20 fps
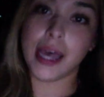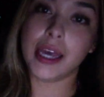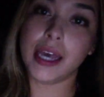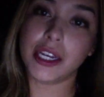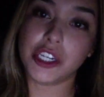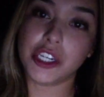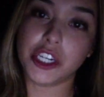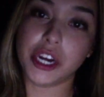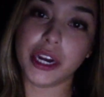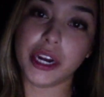
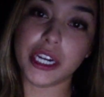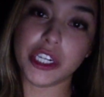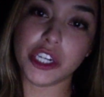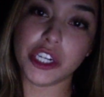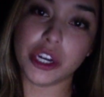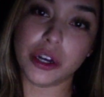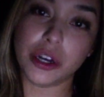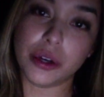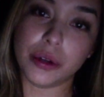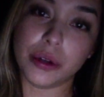Jerry
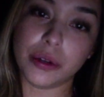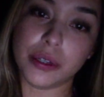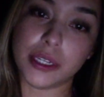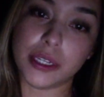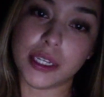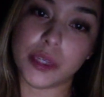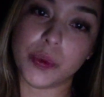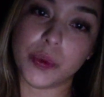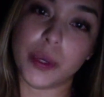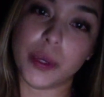Jones,
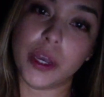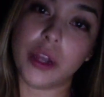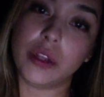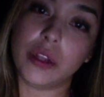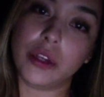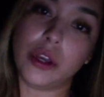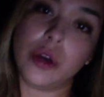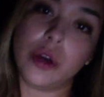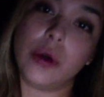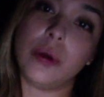as we all
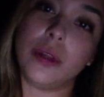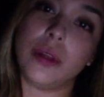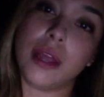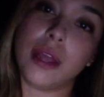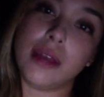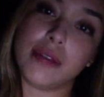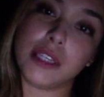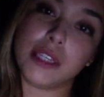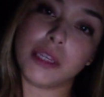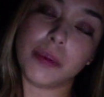know,
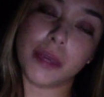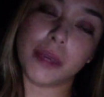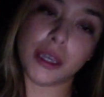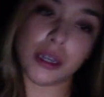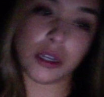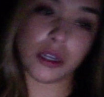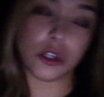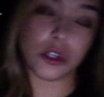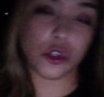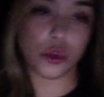loves to be in
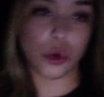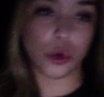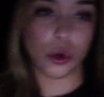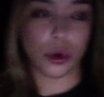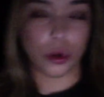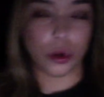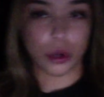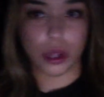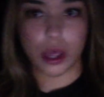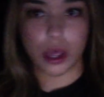
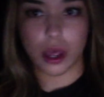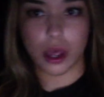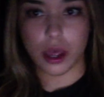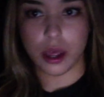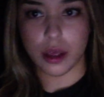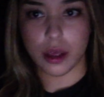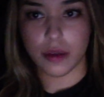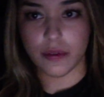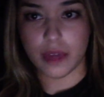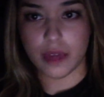control
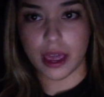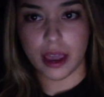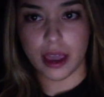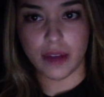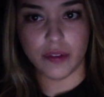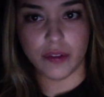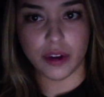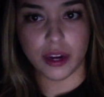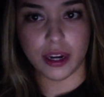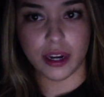of
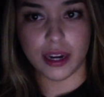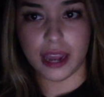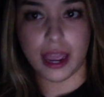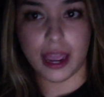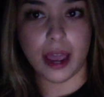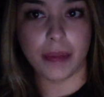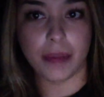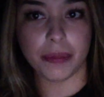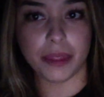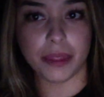every
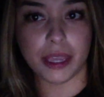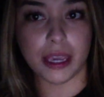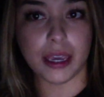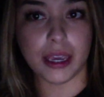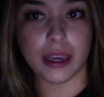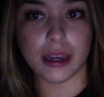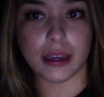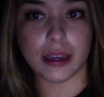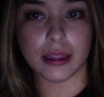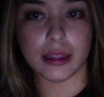damn
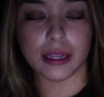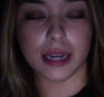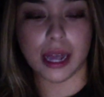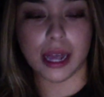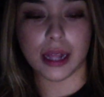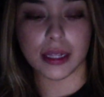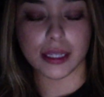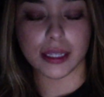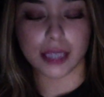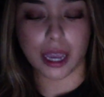thing the
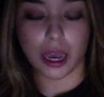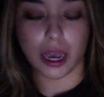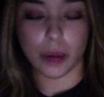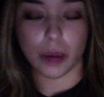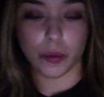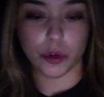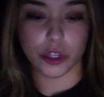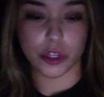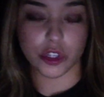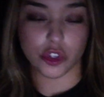Dallas
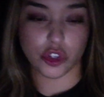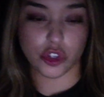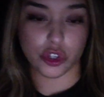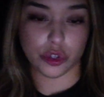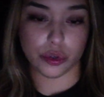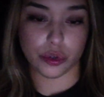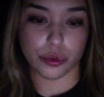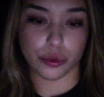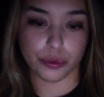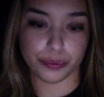Cowboys
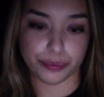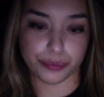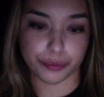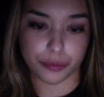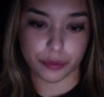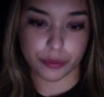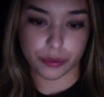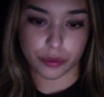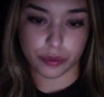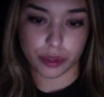do.
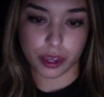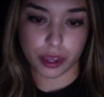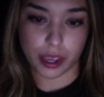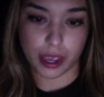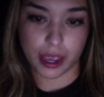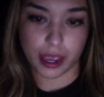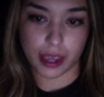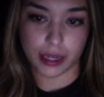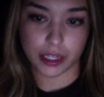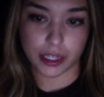
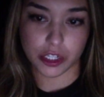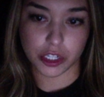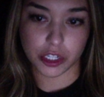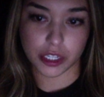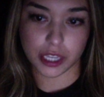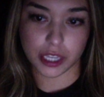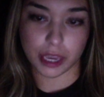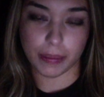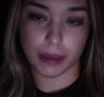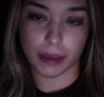And he just
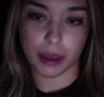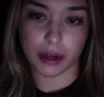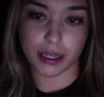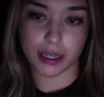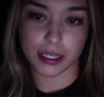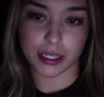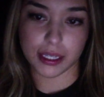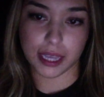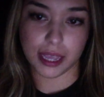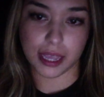came out
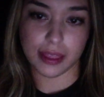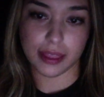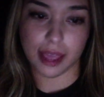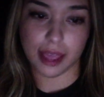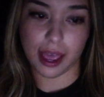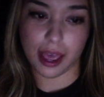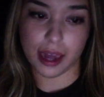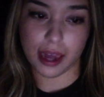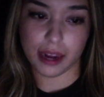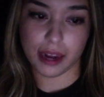and said
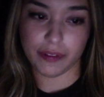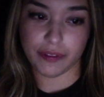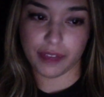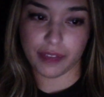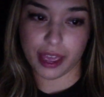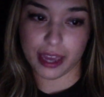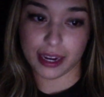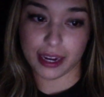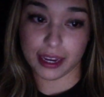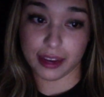that if
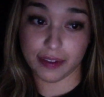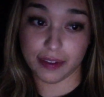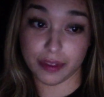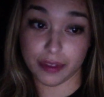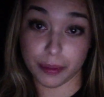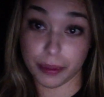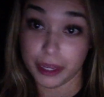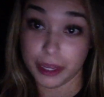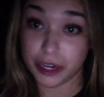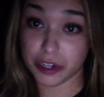any of the
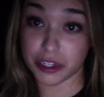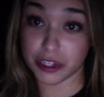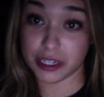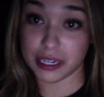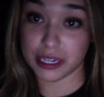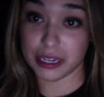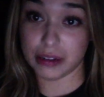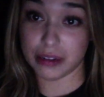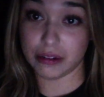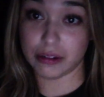players
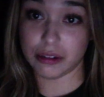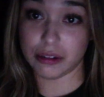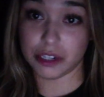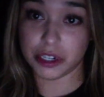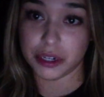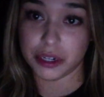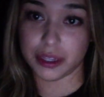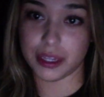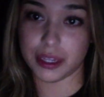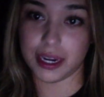kneel
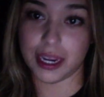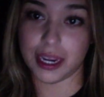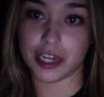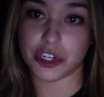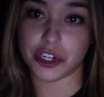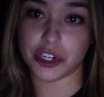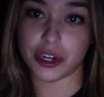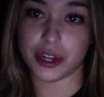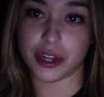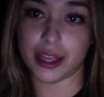during the
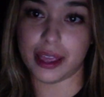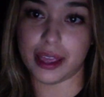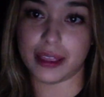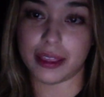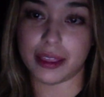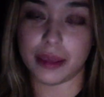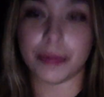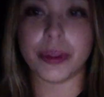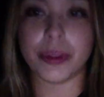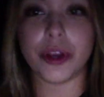national
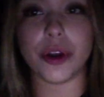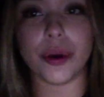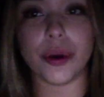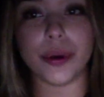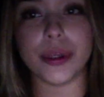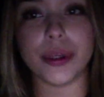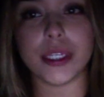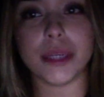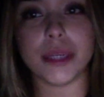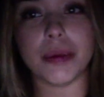anthem, they're
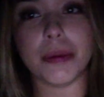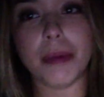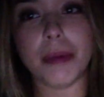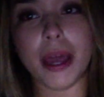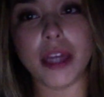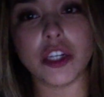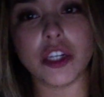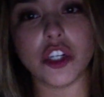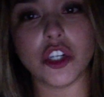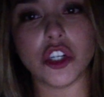going to be
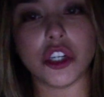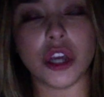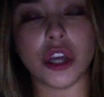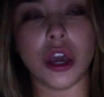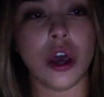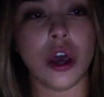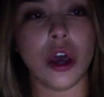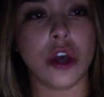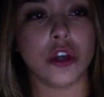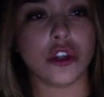benched.
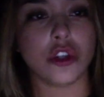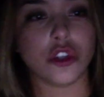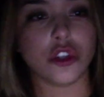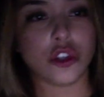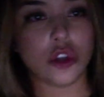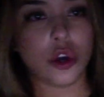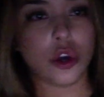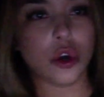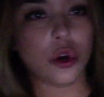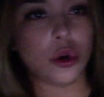
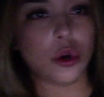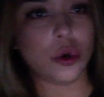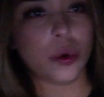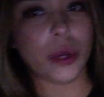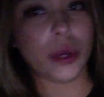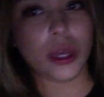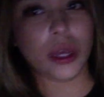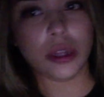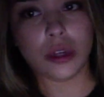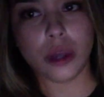So
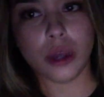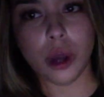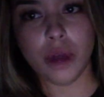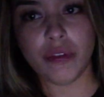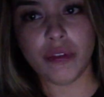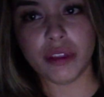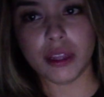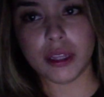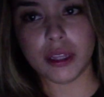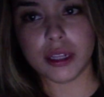we all know
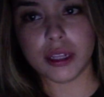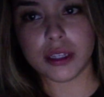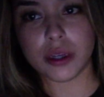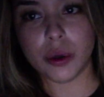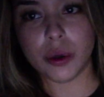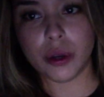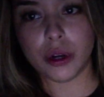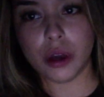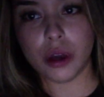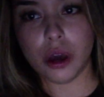everything that's
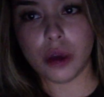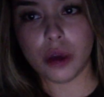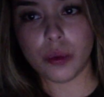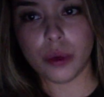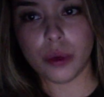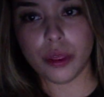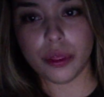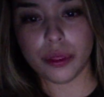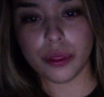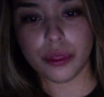going on
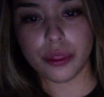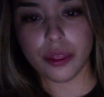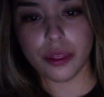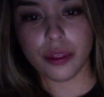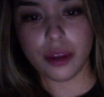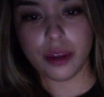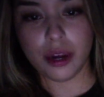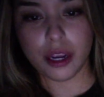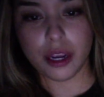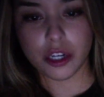with
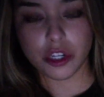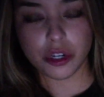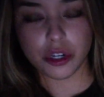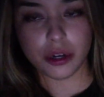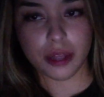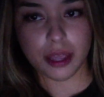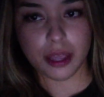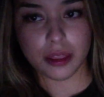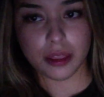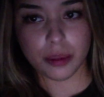the national
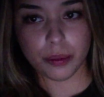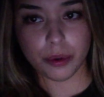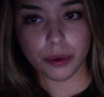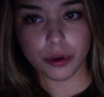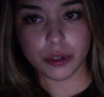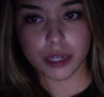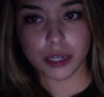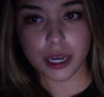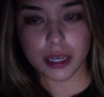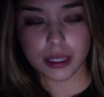anthem
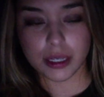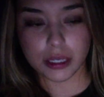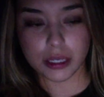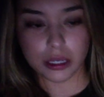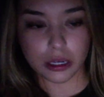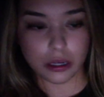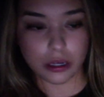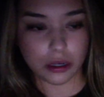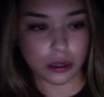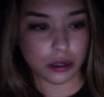protests
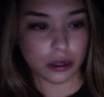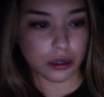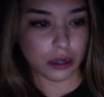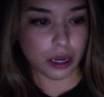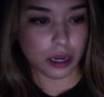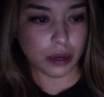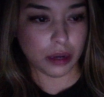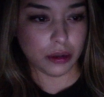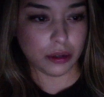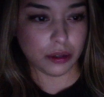and
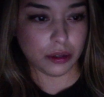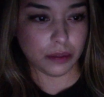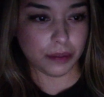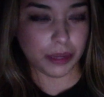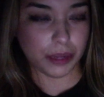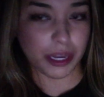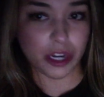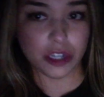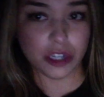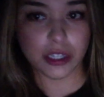
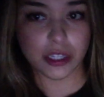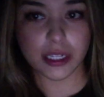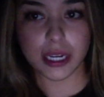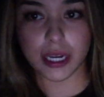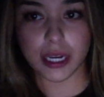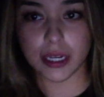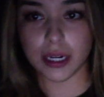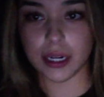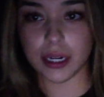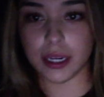players
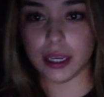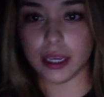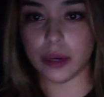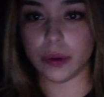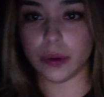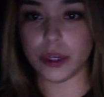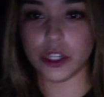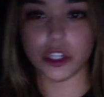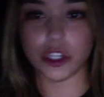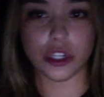taking a knee,
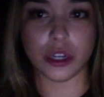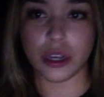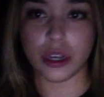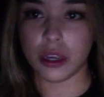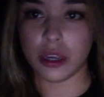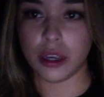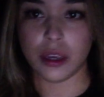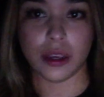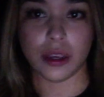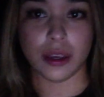which
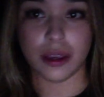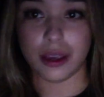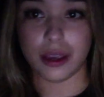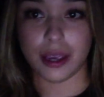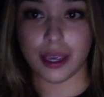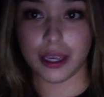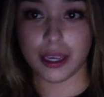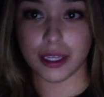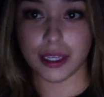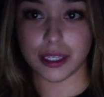
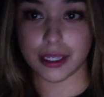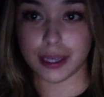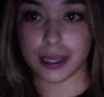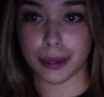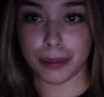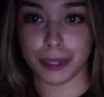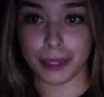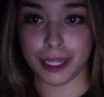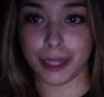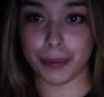is
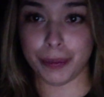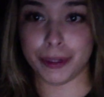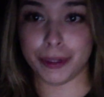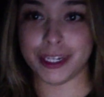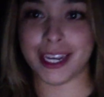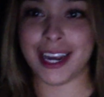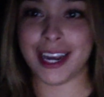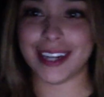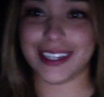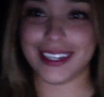completely
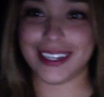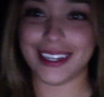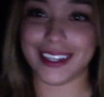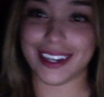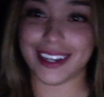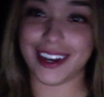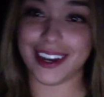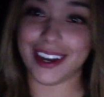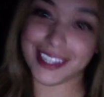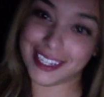protected in the
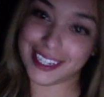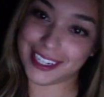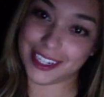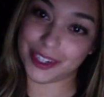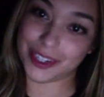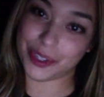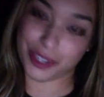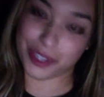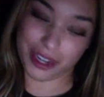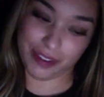
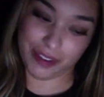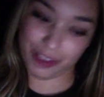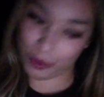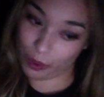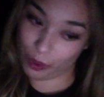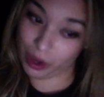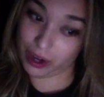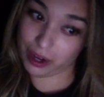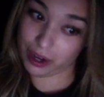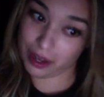Constitution. If you
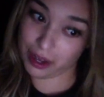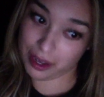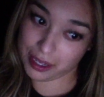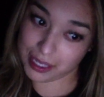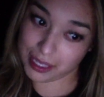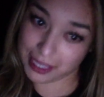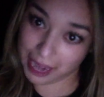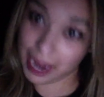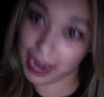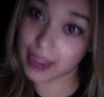want to
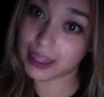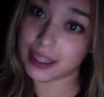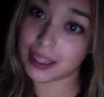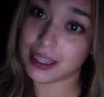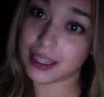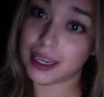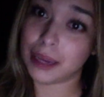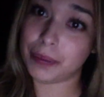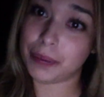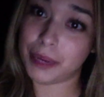
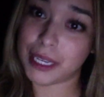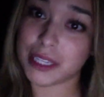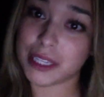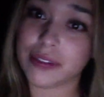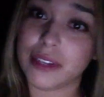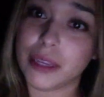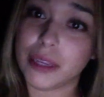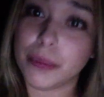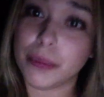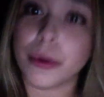silently and
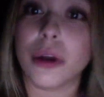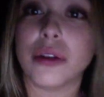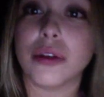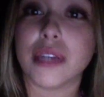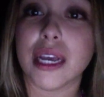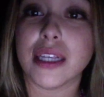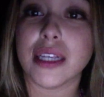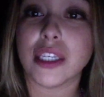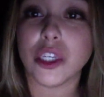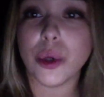peacefully
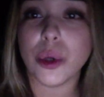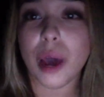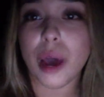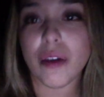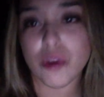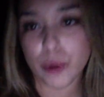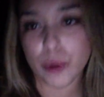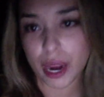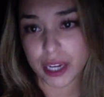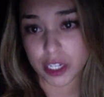protest, you
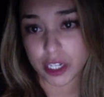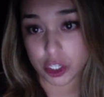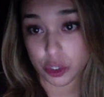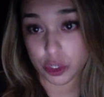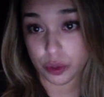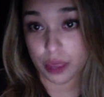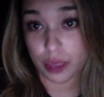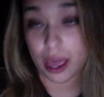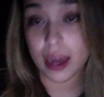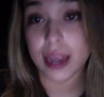have a right to
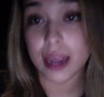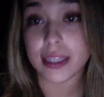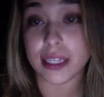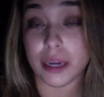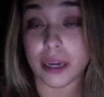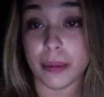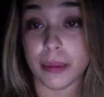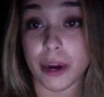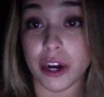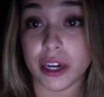do that as
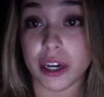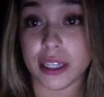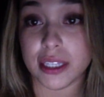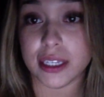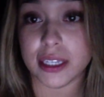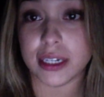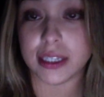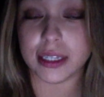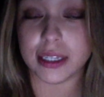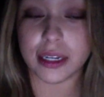an American
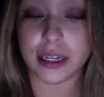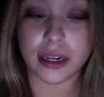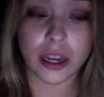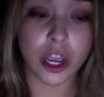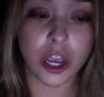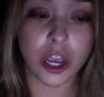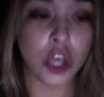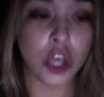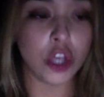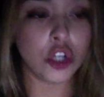citizen.
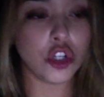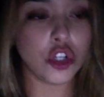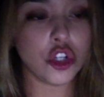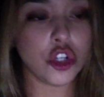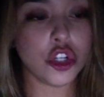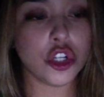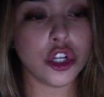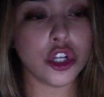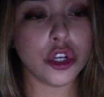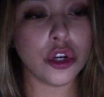
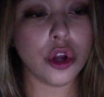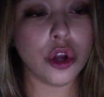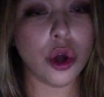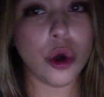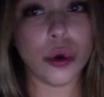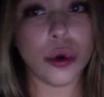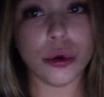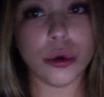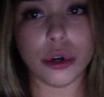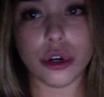Should
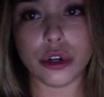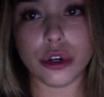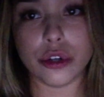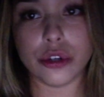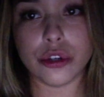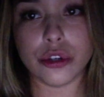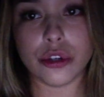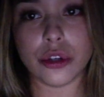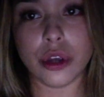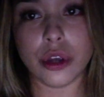
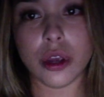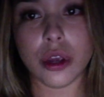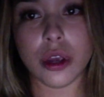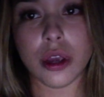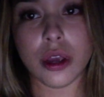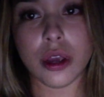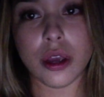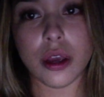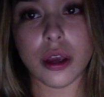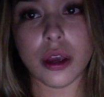owners
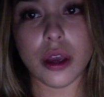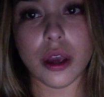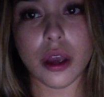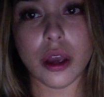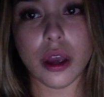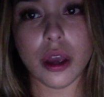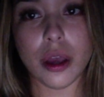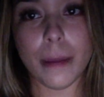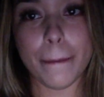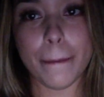
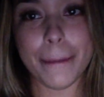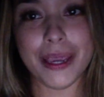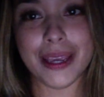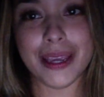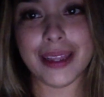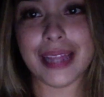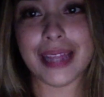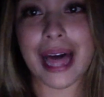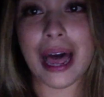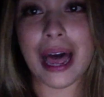be
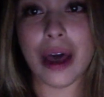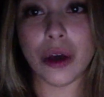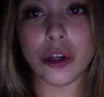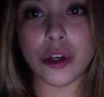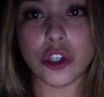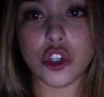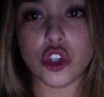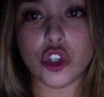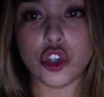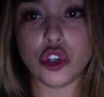
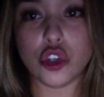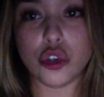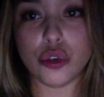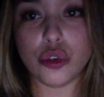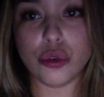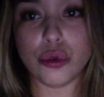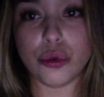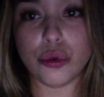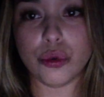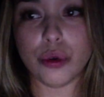allowed
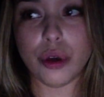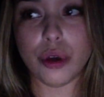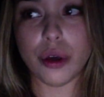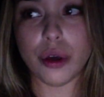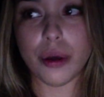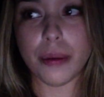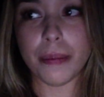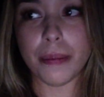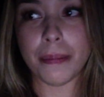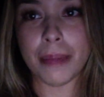to
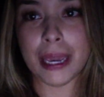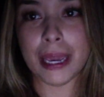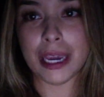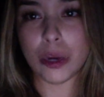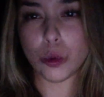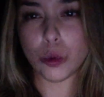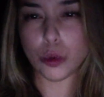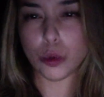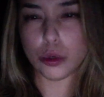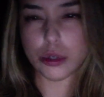
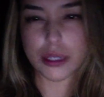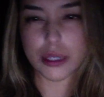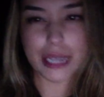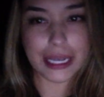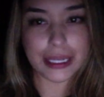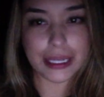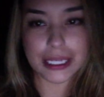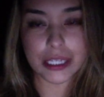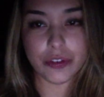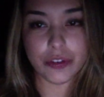make rules
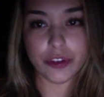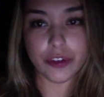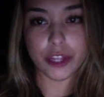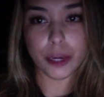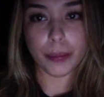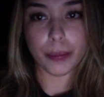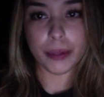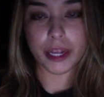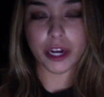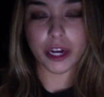like this for
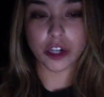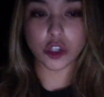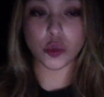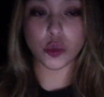their players?